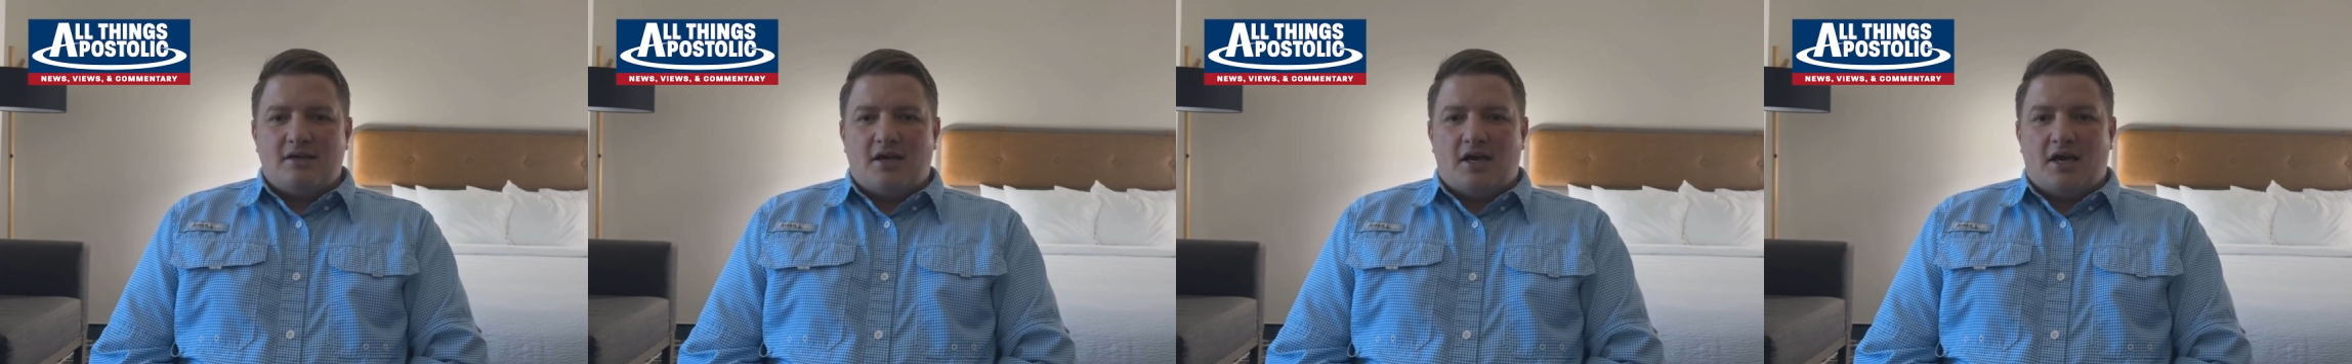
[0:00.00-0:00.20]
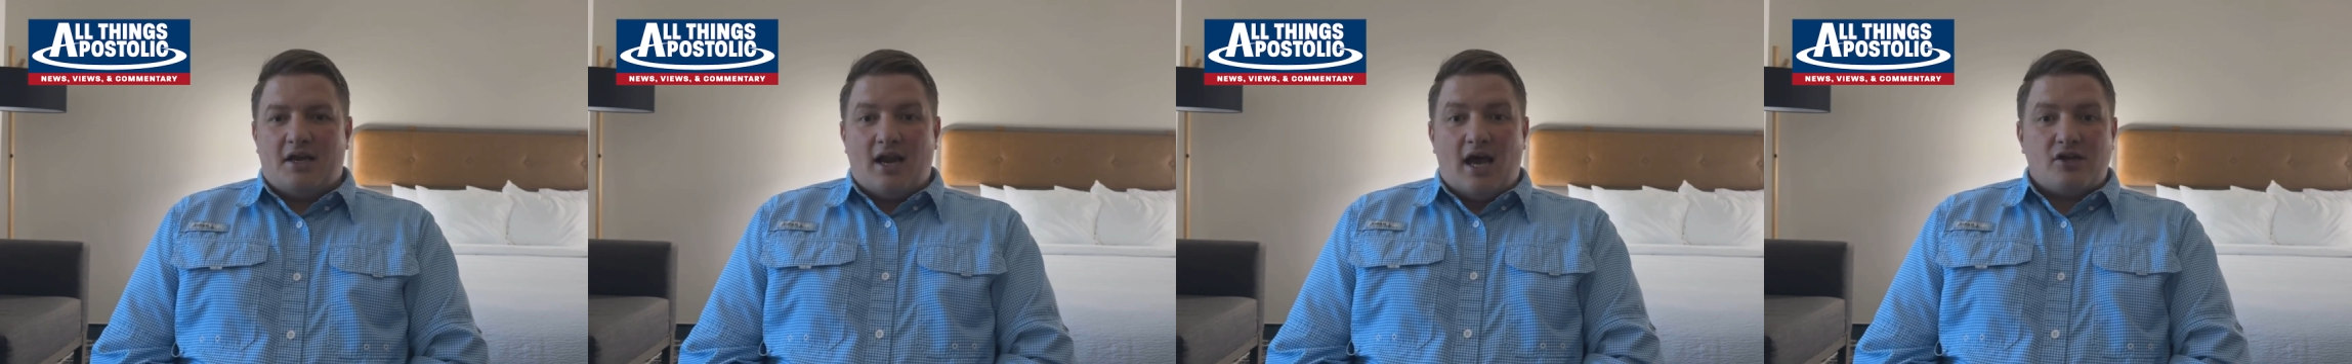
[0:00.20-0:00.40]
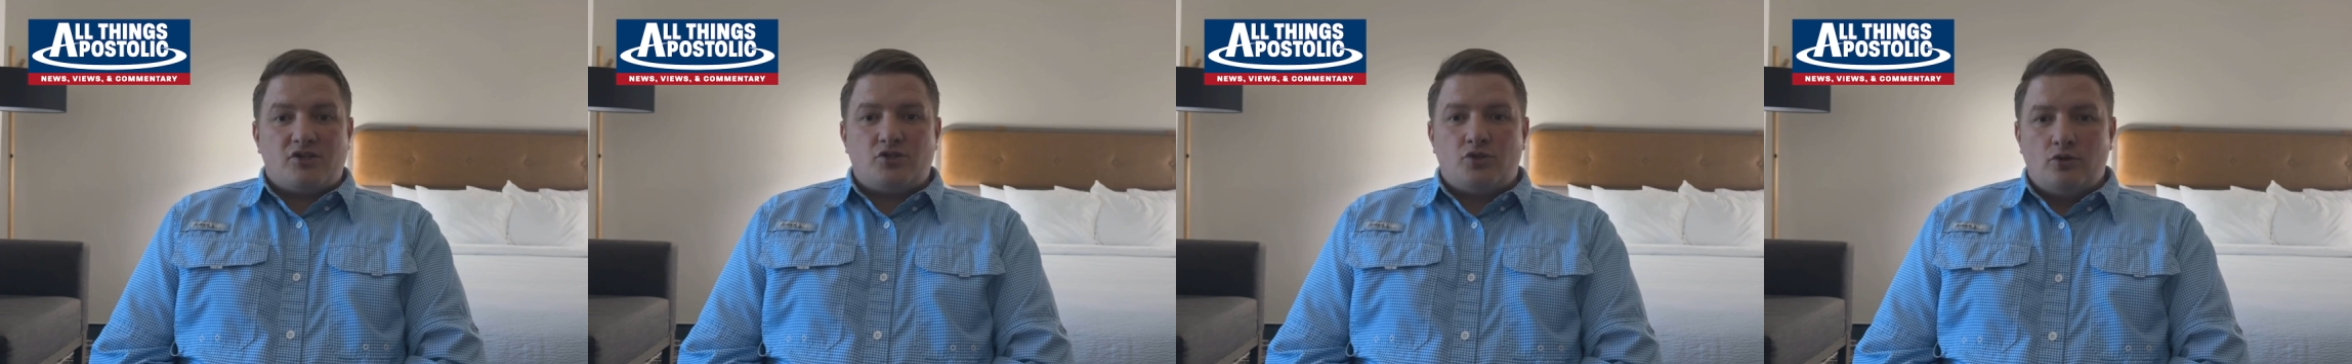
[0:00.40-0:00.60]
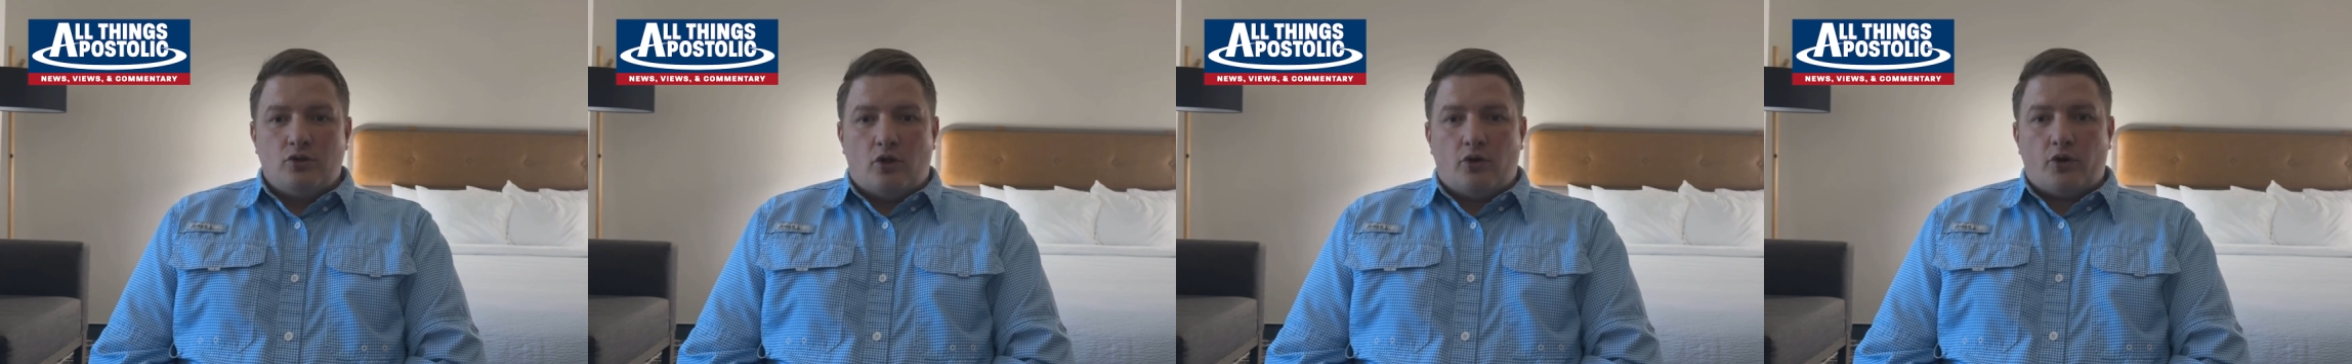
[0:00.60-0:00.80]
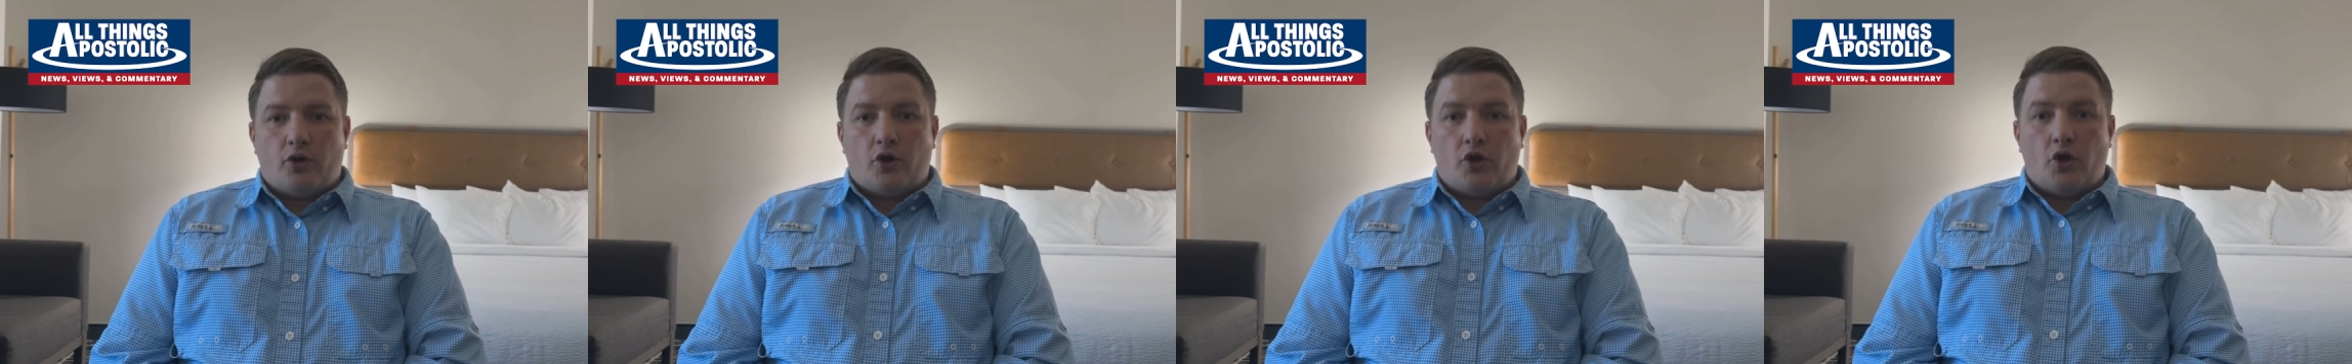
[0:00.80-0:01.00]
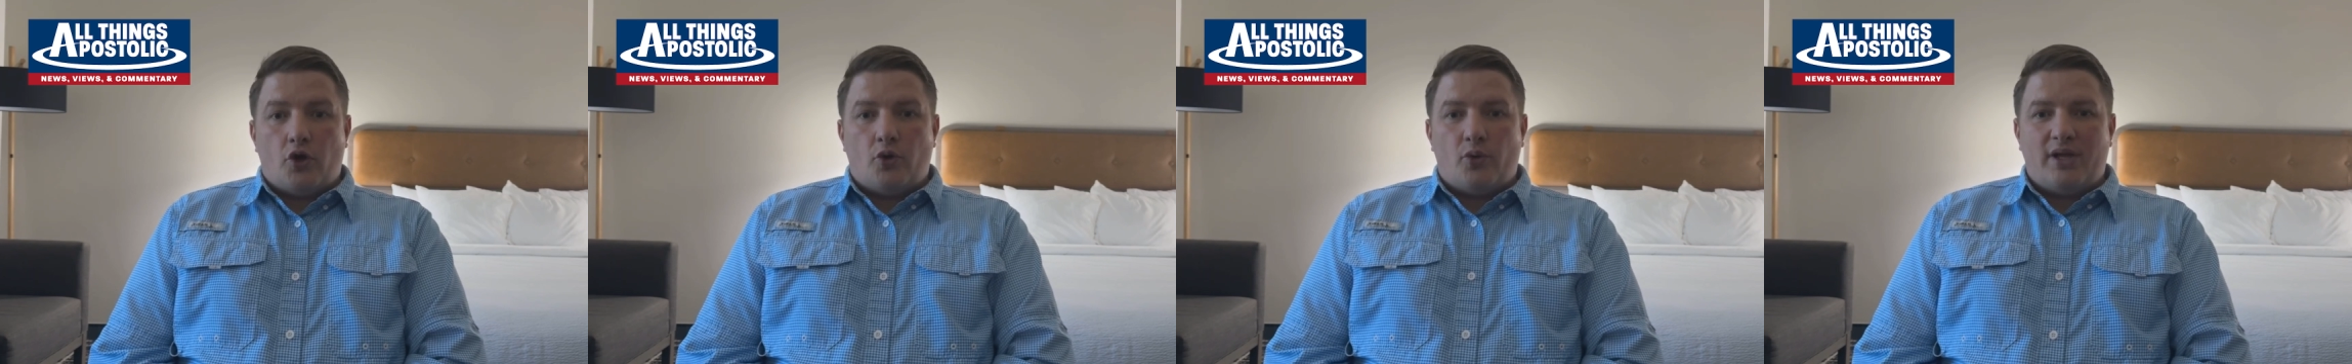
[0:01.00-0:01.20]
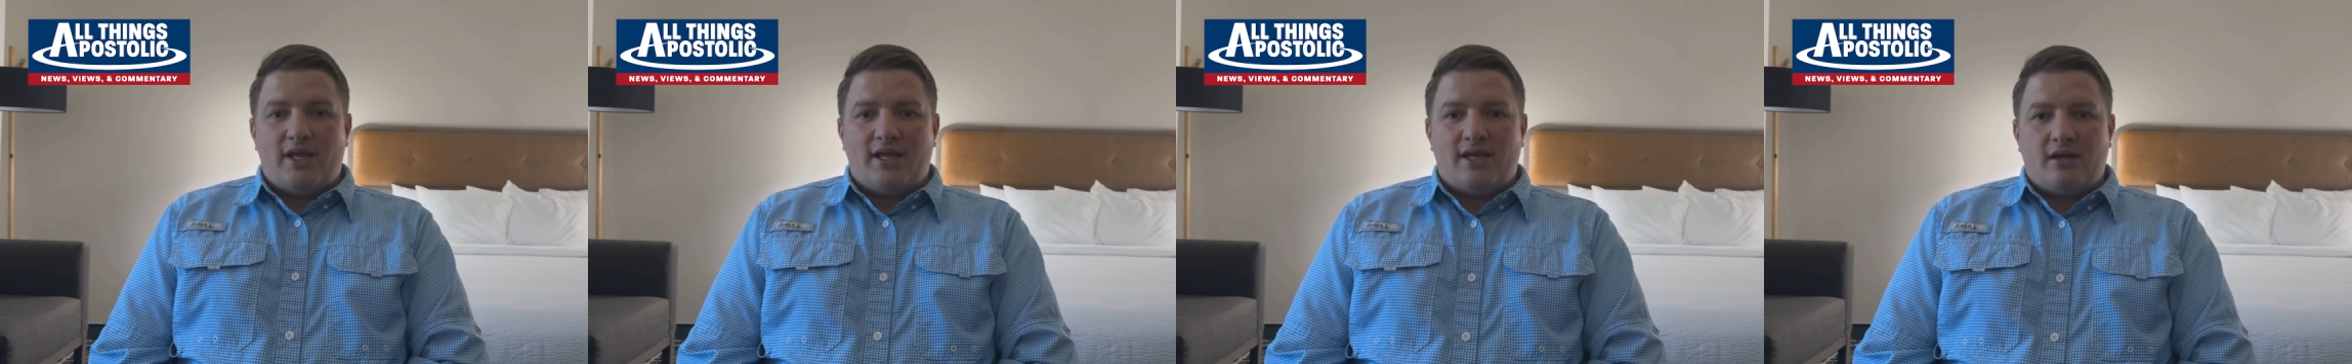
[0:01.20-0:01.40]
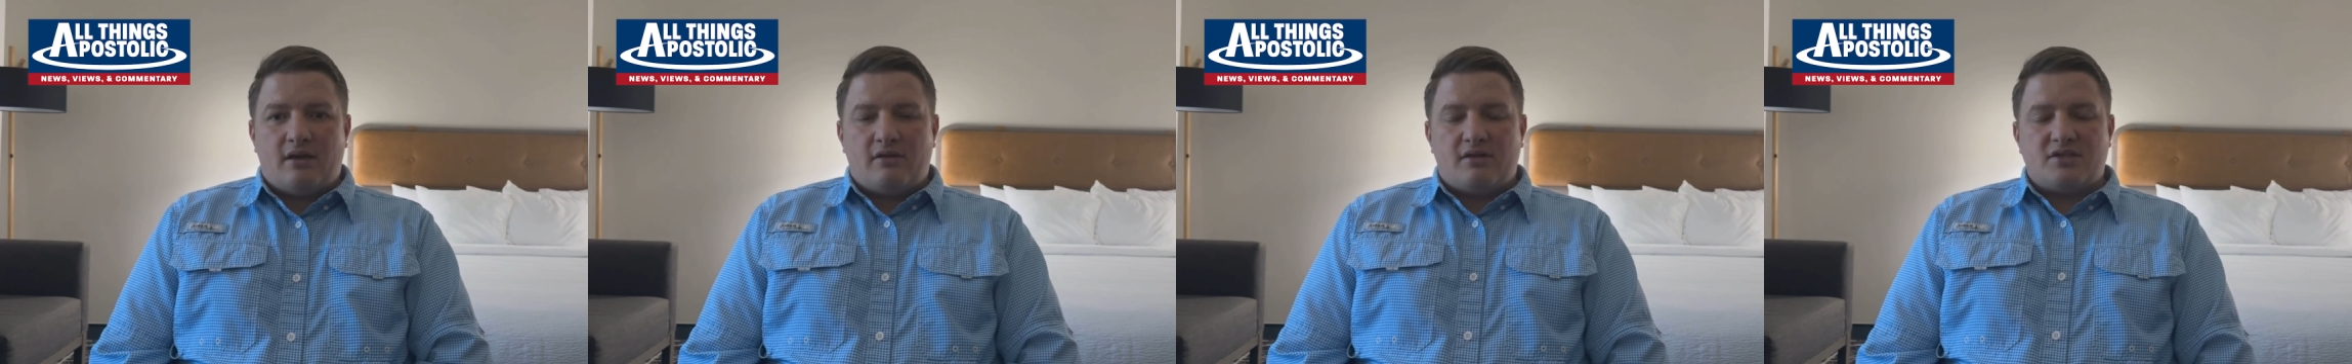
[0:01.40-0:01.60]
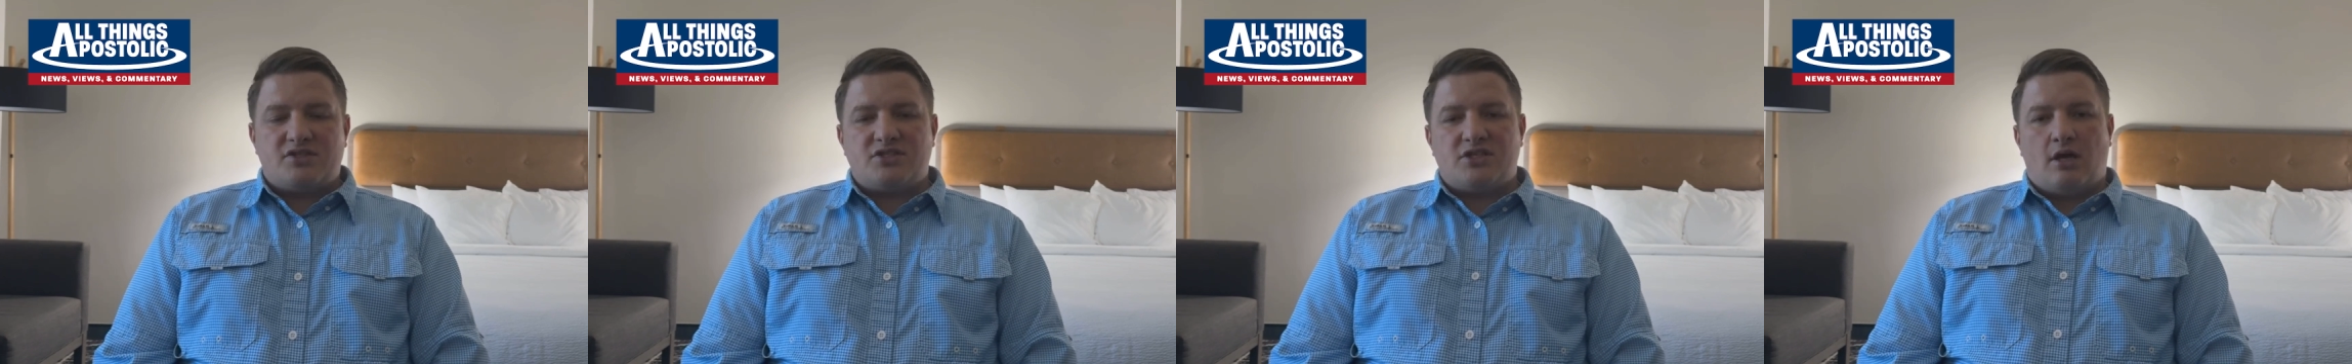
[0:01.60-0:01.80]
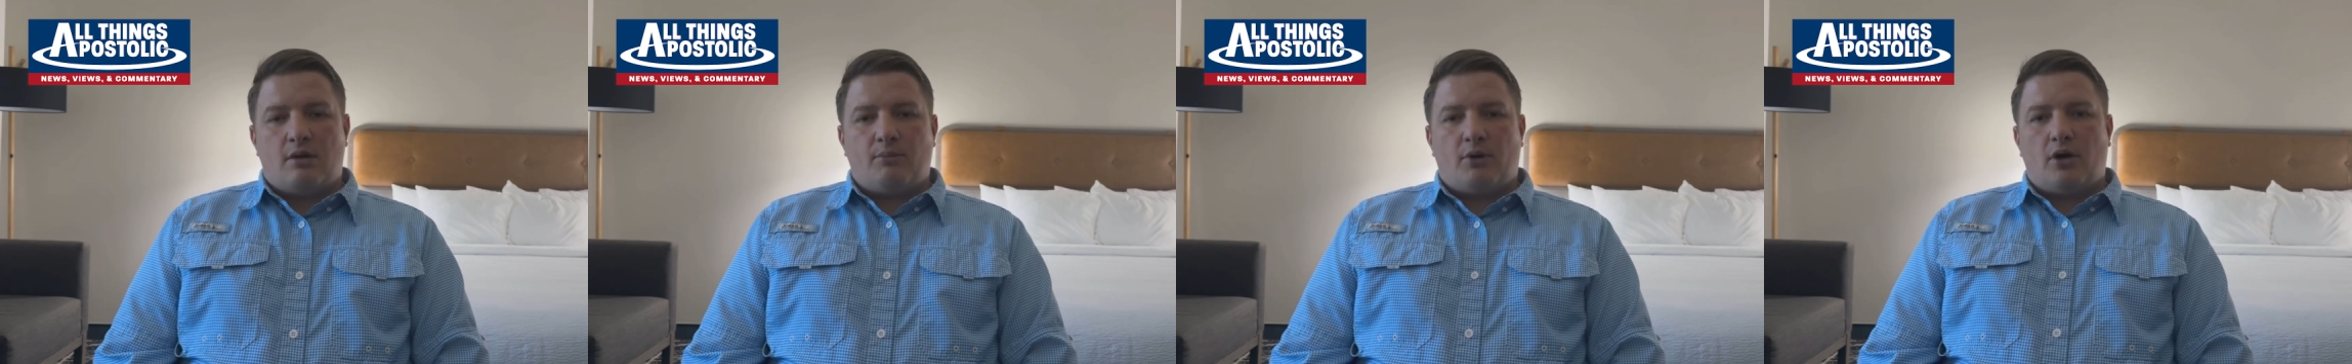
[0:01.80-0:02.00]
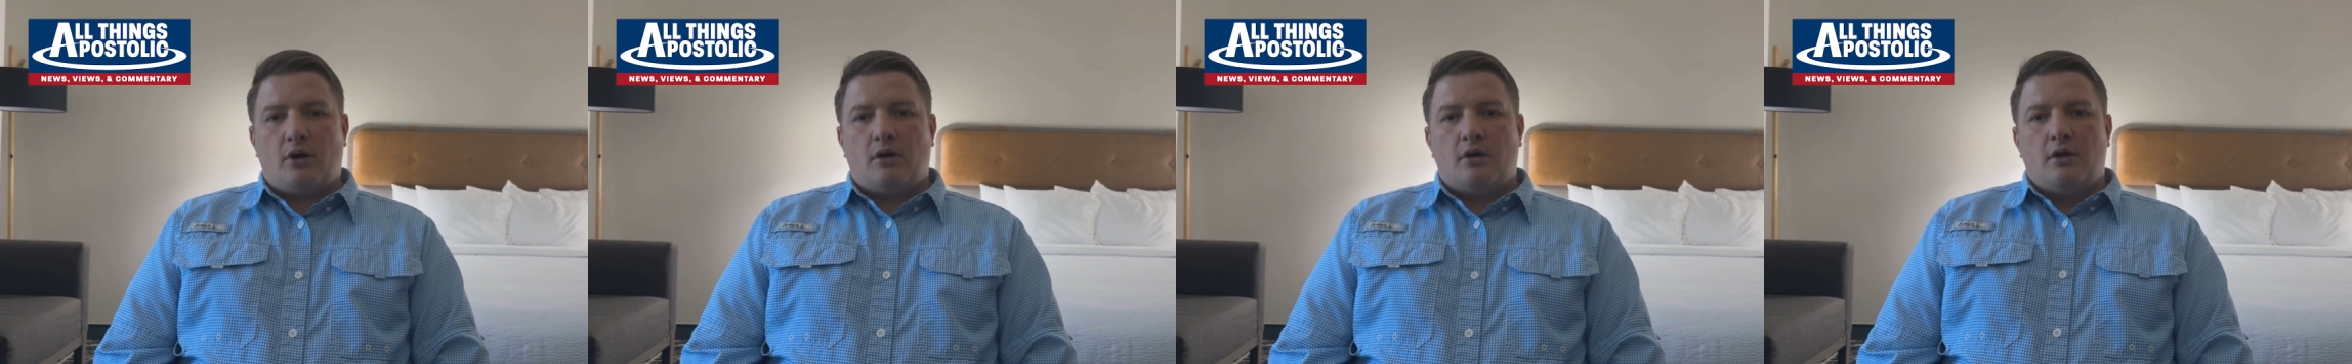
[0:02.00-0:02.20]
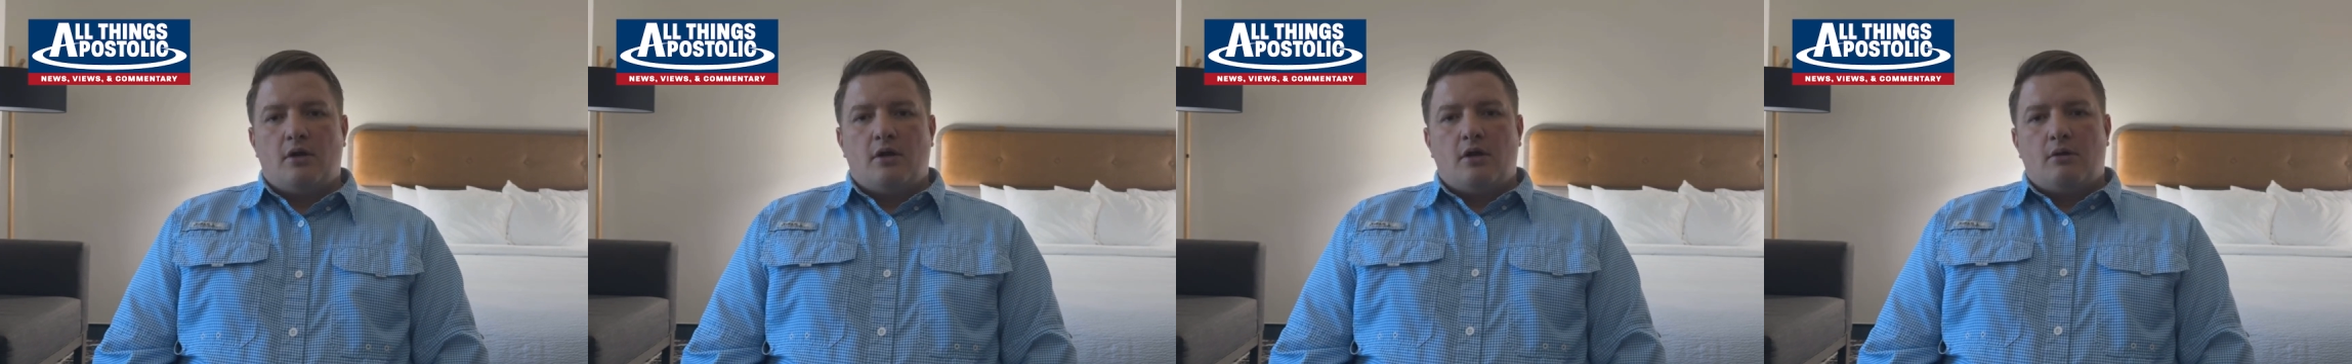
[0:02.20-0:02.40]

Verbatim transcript: uh, not too long ago in the summer,